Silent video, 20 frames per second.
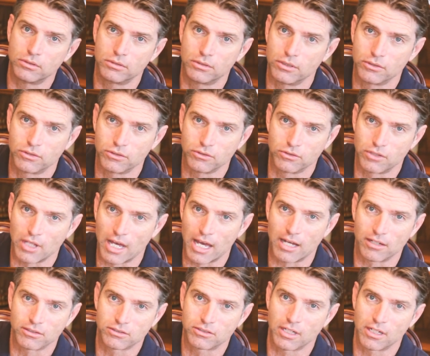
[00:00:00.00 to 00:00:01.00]
this is the
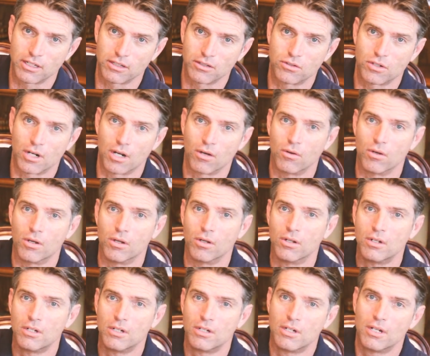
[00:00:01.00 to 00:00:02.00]
outside of the drywall.